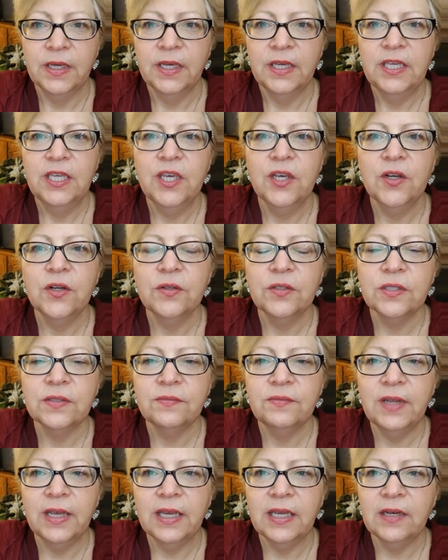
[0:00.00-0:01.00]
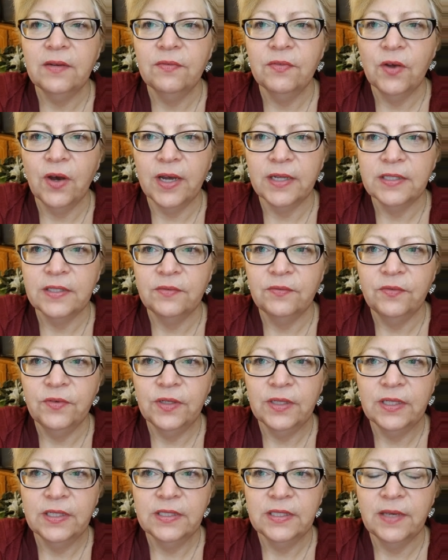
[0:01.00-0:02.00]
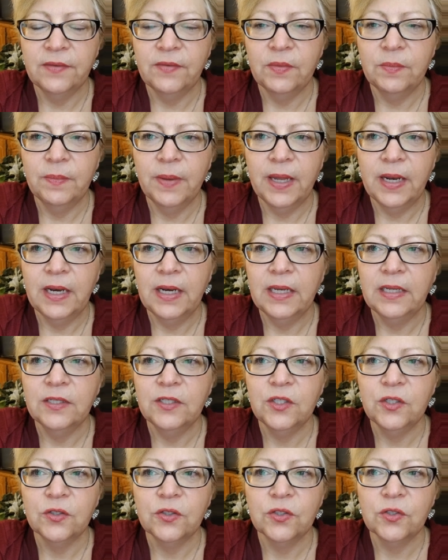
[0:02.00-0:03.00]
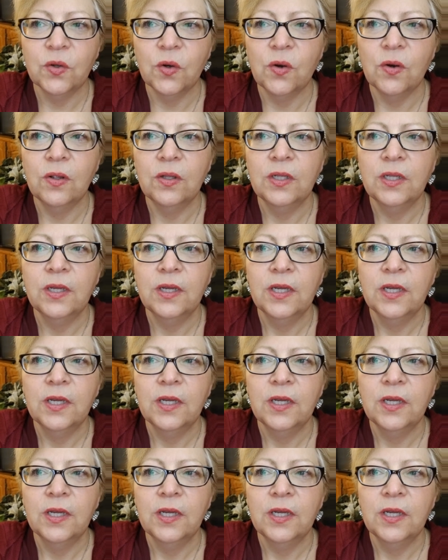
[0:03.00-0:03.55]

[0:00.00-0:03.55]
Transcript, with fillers: Years of negative thoughts and feelings have embedded into your soul